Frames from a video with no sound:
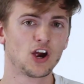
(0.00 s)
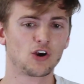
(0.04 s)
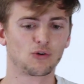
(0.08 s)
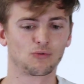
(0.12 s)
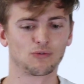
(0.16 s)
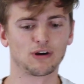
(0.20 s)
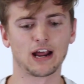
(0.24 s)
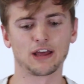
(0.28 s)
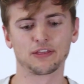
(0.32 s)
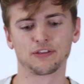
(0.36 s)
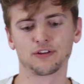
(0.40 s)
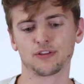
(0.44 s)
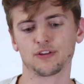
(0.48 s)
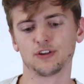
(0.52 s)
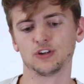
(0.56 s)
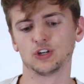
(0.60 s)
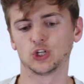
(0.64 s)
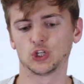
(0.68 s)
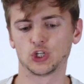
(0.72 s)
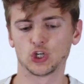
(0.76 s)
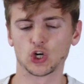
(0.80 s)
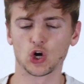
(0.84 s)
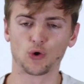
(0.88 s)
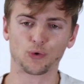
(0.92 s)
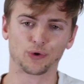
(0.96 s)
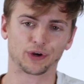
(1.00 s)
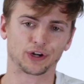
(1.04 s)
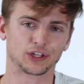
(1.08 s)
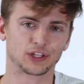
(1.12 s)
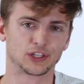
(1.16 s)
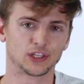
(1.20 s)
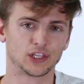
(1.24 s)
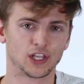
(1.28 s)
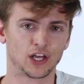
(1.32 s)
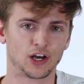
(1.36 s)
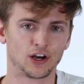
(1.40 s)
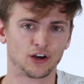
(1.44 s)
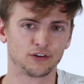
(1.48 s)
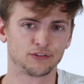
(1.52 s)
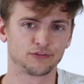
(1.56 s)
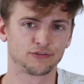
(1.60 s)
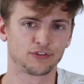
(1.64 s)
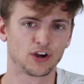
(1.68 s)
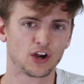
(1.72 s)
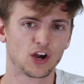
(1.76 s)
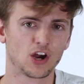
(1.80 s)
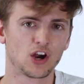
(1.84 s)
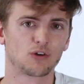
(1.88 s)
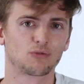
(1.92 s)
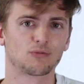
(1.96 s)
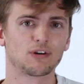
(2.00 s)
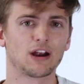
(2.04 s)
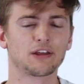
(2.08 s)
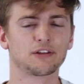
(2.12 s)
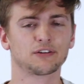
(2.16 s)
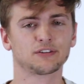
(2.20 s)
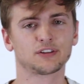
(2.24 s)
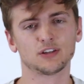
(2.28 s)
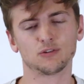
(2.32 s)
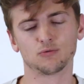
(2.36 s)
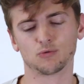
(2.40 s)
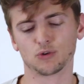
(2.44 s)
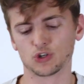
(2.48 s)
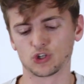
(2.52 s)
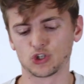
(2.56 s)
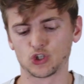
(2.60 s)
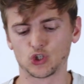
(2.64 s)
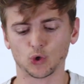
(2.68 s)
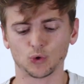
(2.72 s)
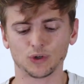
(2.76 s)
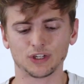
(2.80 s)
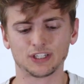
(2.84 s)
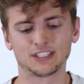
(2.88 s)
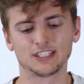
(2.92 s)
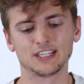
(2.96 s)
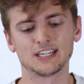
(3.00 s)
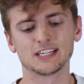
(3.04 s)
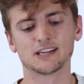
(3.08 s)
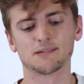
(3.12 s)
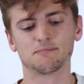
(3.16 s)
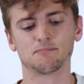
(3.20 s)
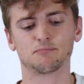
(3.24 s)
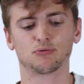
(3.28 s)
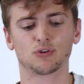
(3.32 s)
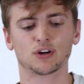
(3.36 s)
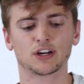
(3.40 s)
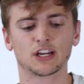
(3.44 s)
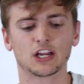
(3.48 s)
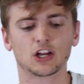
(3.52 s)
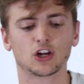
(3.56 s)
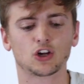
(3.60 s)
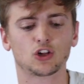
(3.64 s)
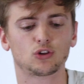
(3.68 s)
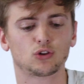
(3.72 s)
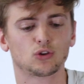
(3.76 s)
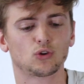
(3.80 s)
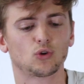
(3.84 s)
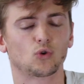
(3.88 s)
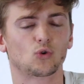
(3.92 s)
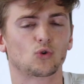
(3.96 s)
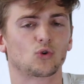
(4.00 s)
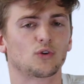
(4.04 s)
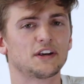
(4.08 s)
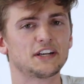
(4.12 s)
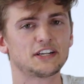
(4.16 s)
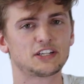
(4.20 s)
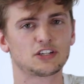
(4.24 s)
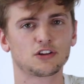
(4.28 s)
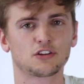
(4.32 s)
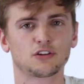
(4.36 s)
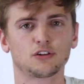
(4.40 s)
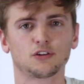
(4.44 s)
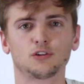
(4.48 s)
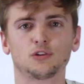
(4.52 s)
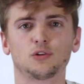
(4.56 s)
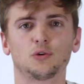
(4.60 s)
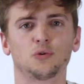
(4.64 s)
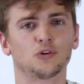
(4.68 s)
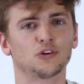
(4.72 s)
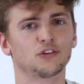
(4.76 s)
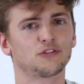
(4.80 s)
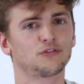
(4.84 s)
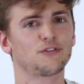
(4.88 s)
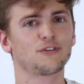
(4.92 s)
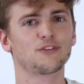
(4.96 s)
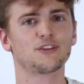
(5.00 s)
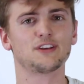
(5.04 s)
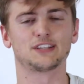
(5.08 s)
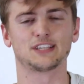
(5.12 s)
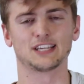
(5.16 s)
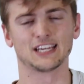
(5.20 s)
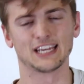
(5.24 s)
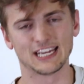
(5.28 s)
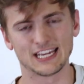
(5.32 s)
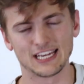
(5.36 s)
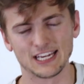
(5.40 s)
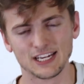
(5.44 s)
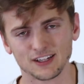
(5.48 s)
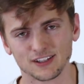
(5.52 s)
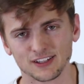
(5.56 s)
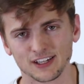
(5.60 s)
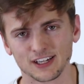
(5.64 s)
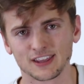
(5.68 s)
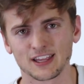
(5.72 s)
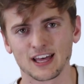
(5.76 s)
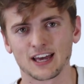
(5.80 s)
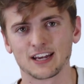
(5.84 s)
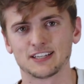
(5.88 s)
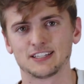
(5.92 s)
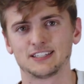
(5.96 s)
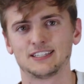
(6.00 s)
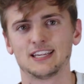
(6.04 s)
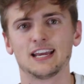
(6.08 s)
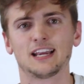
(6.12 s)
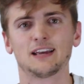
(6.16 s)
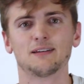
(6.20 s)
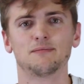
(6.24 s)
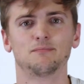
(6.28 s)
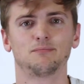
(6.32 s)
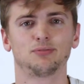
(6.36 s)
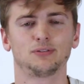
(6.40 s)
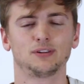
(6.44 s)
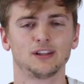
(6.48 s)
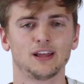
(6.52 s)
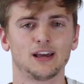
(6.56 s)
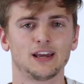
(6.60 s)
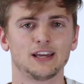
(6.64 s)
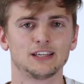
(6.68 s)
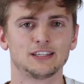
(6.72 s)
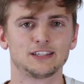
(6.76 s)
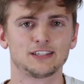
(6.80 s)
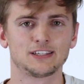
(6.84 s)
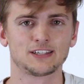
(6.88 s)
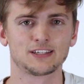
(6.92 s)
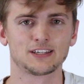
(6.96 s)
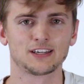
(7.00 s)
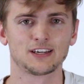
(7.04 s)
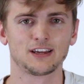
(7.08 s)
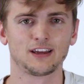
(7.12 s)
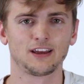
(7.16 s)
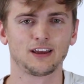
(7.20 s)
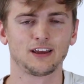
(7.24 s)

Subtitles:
rather than showing love, rather than rejoicing and bringing glory to the Lord for this healing that has taken place,